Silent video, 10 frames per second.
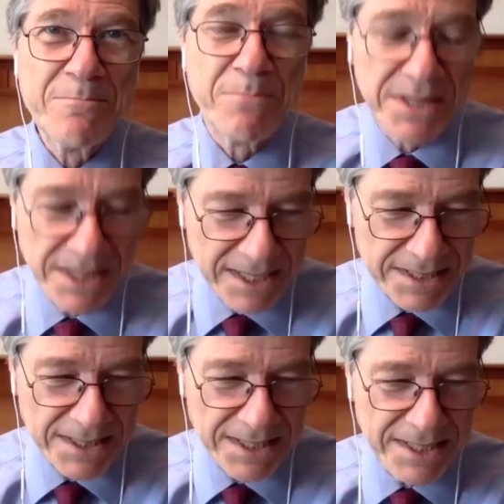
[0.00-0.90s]

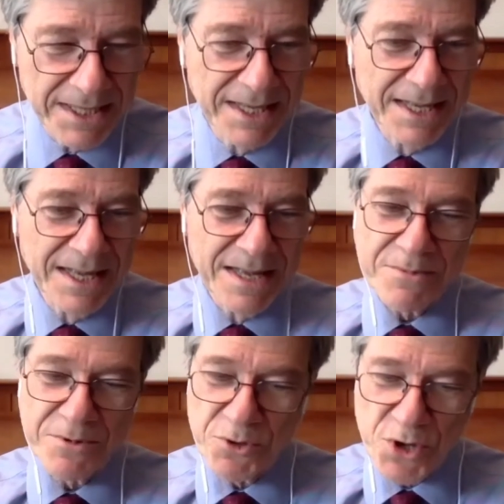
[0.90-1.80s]
Politically,
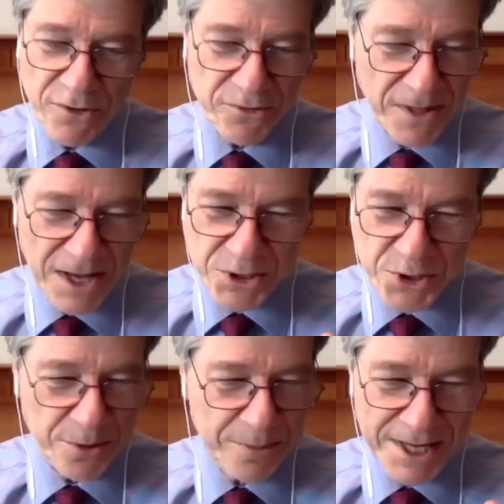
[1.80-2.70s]
just like
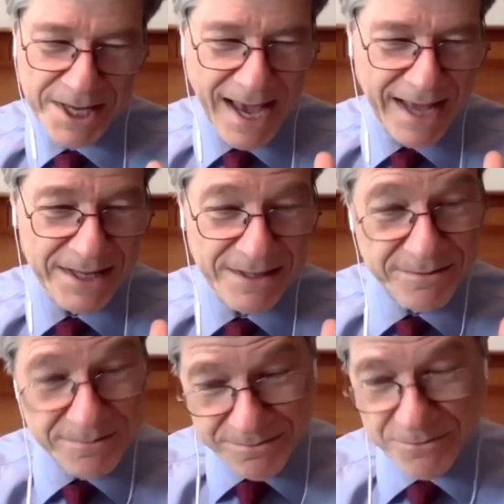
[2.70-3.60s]
Germany had
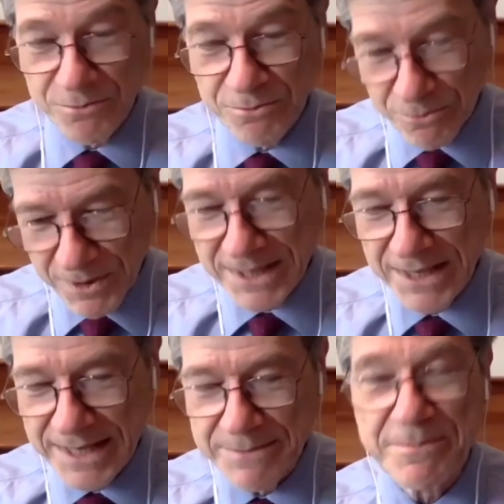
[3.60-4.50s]
a
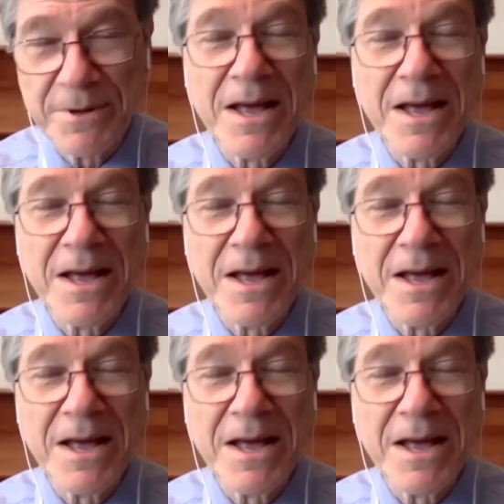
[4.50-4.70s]
really